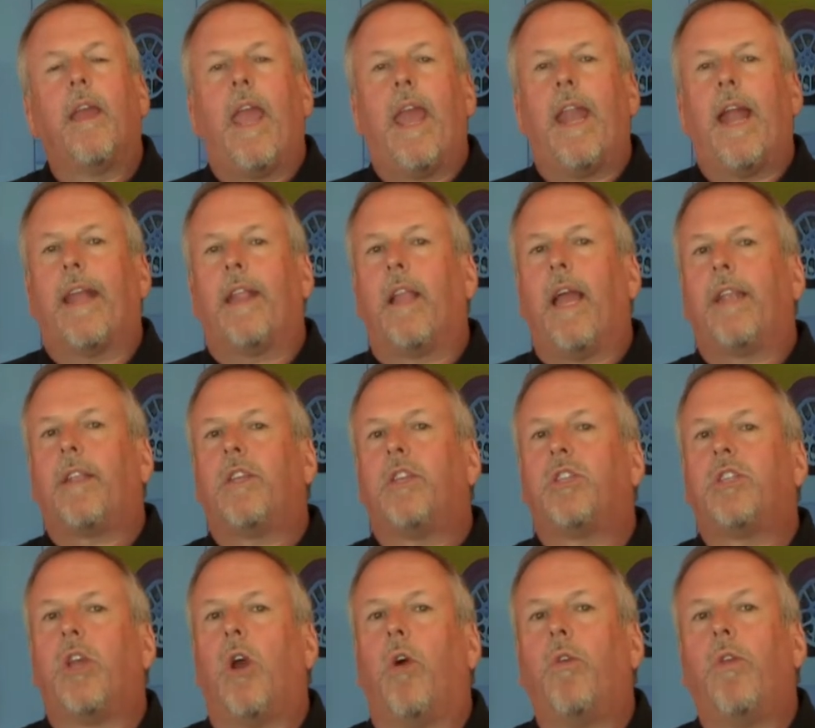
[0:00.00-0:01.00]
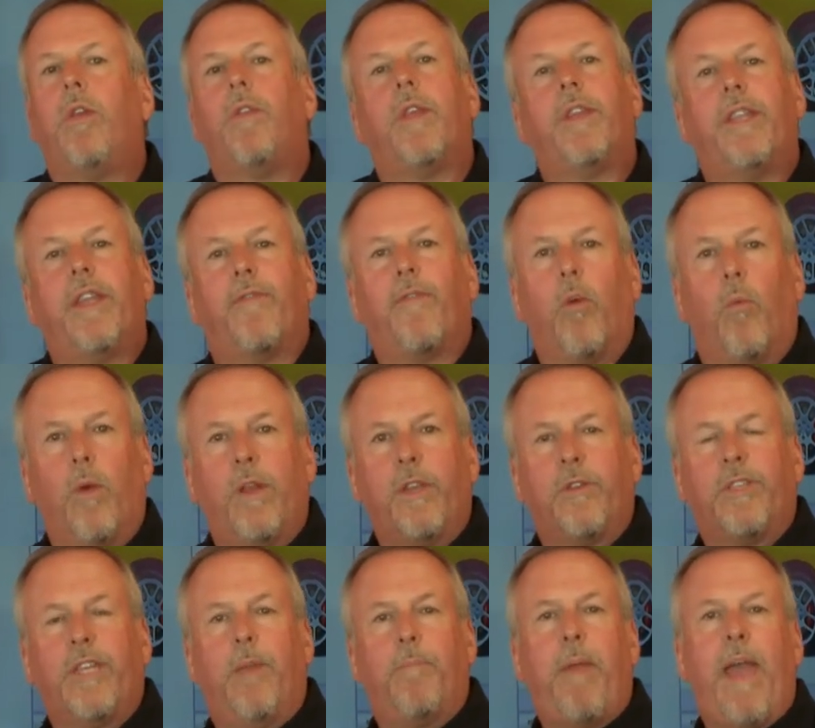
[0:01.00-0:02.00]
and I'd like to show you the different window
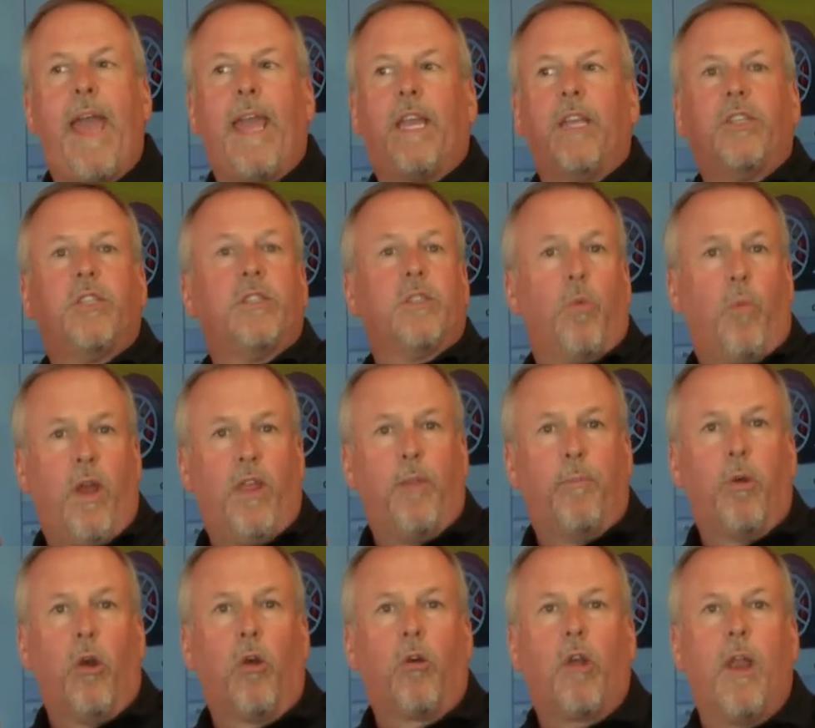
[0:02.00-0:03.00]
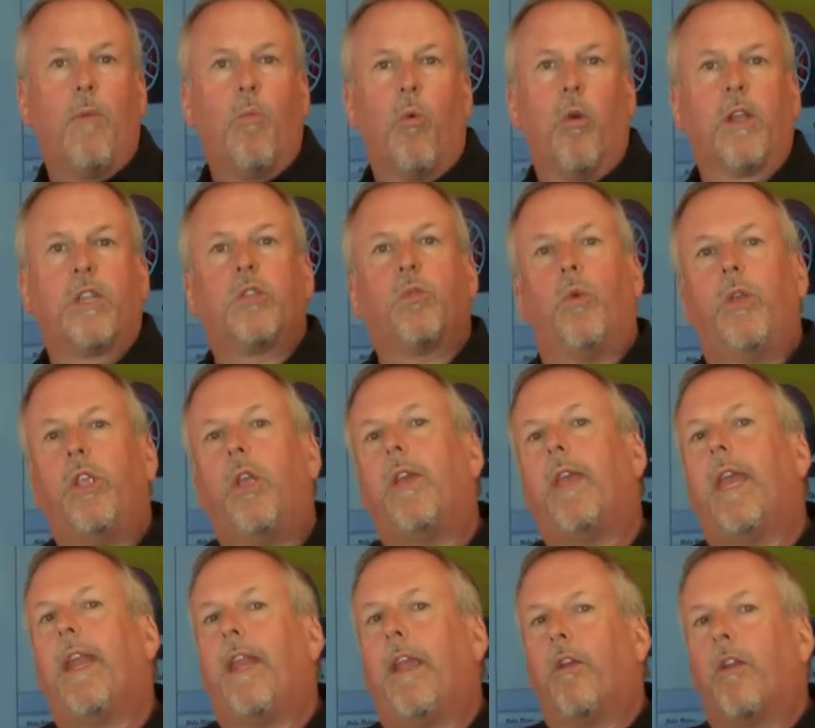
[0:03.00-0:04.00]
tint packages and the way the program works when you
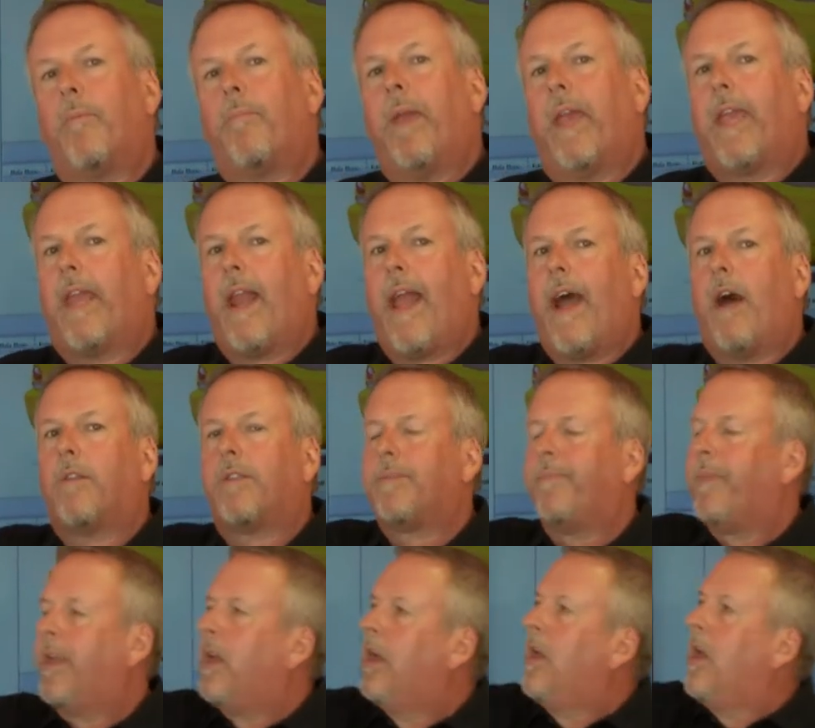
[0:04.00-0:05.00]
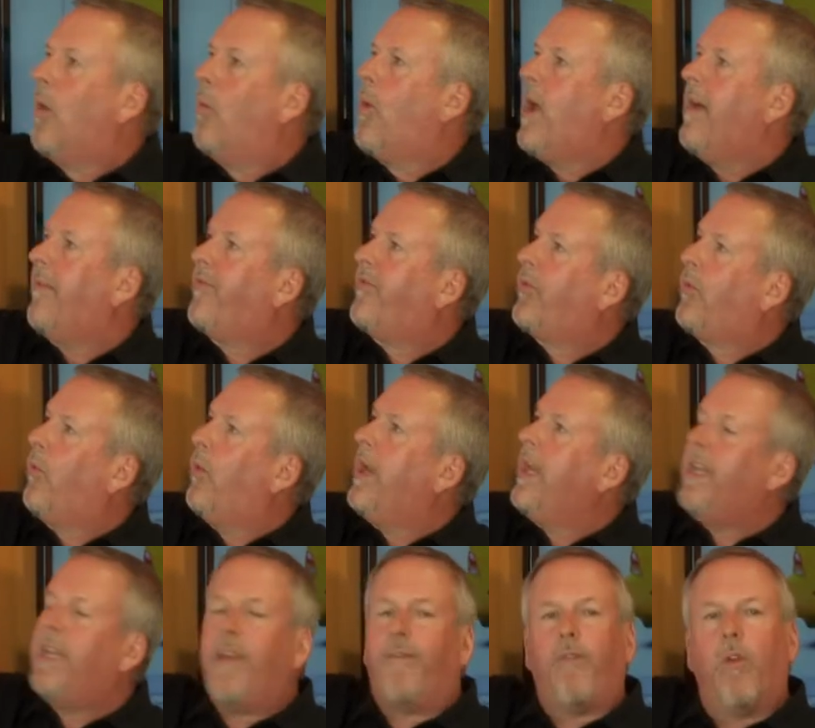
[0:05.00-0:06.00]
get here to pick it out. We have
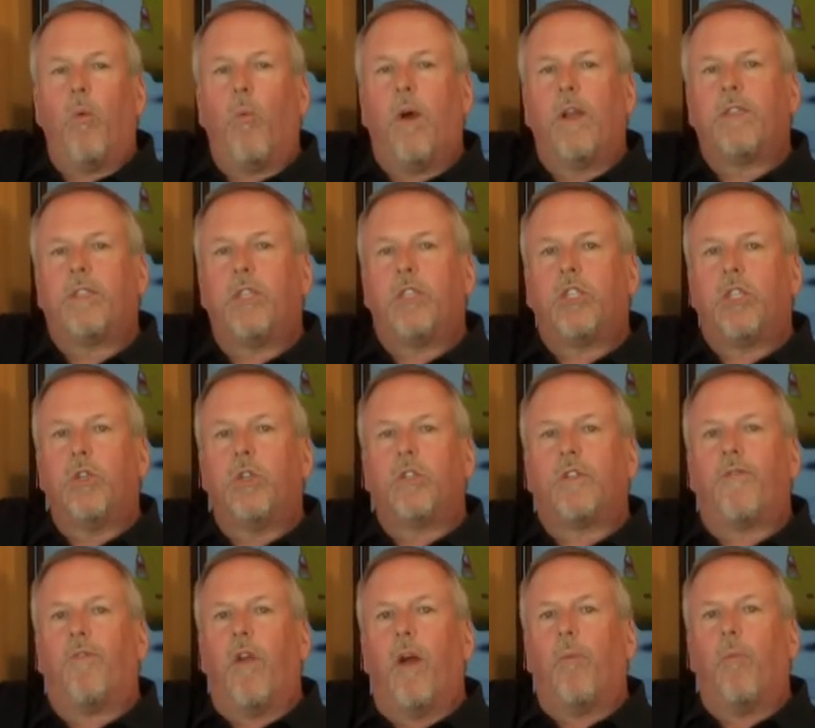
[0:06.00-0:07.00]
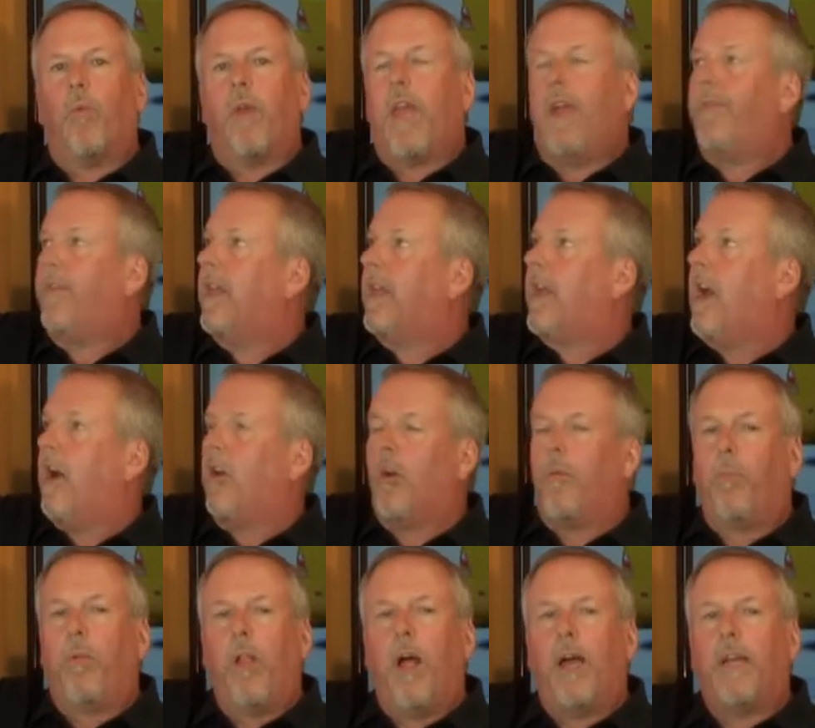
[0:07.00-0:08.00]
three different ones to choose from. We have the
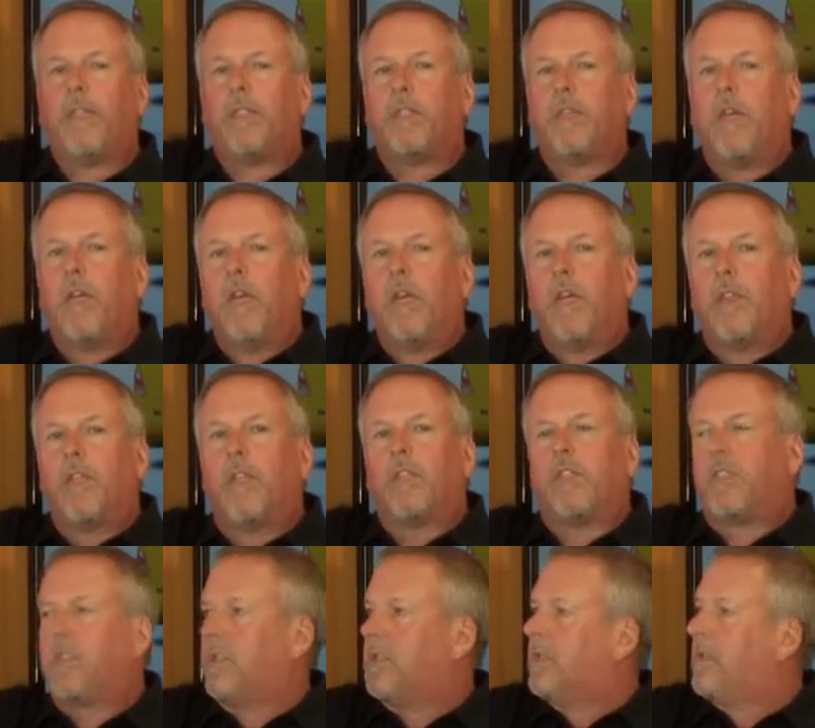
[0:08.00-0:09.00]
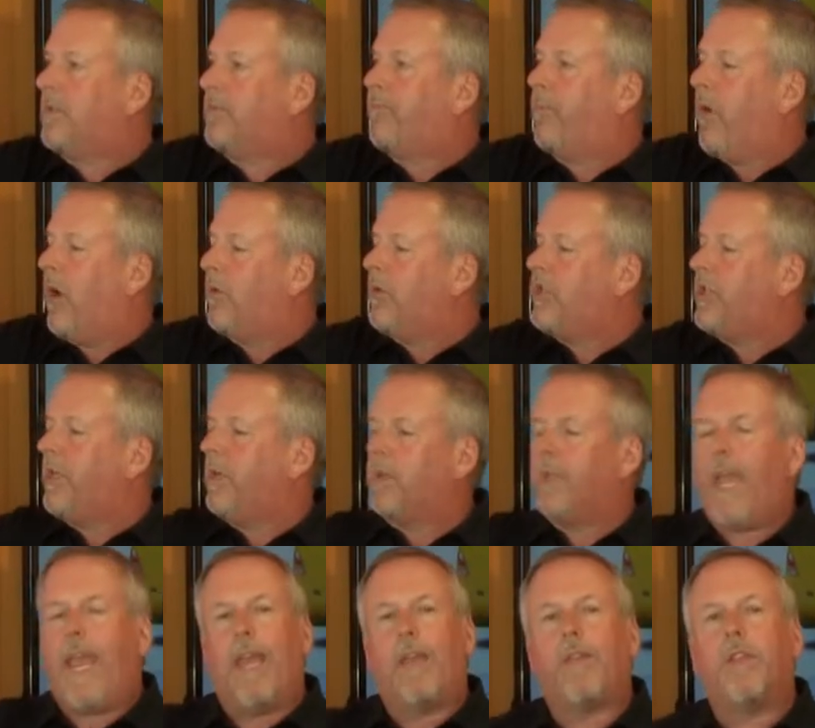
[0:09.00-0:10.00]
Econo Plus, the Pro
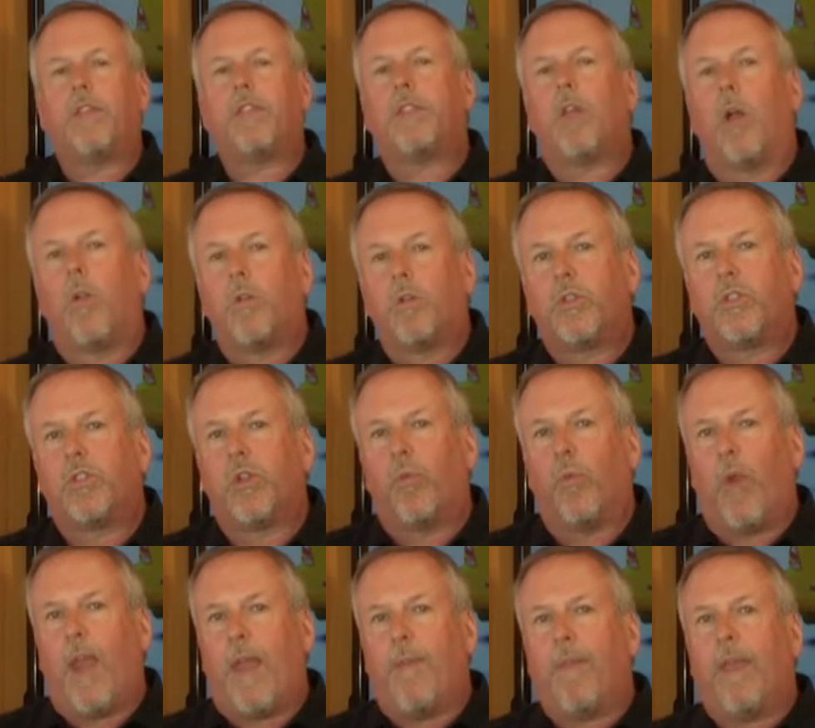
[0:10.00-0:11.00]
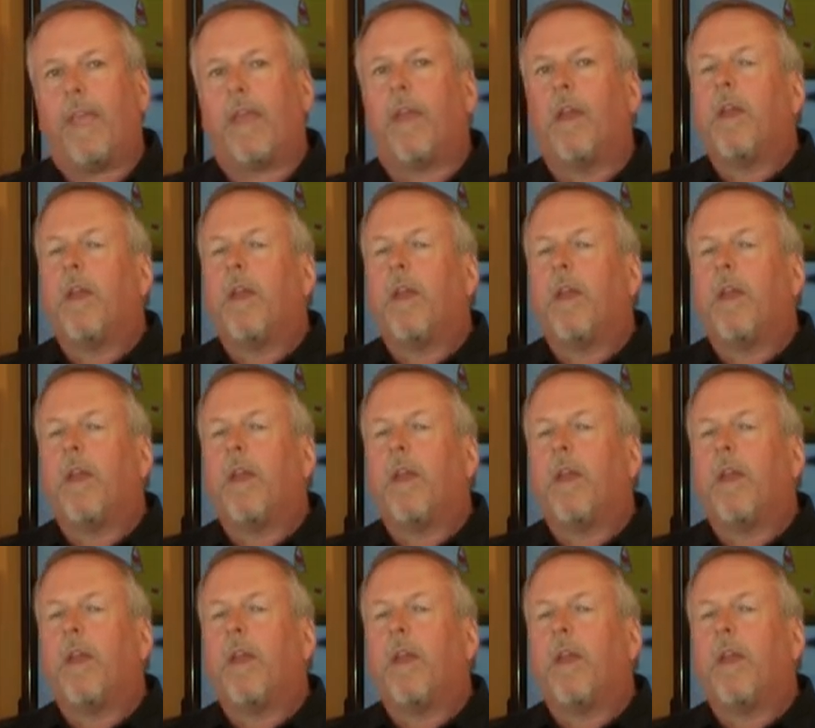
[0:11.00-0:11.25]
Shield, and the Solar Ceramic.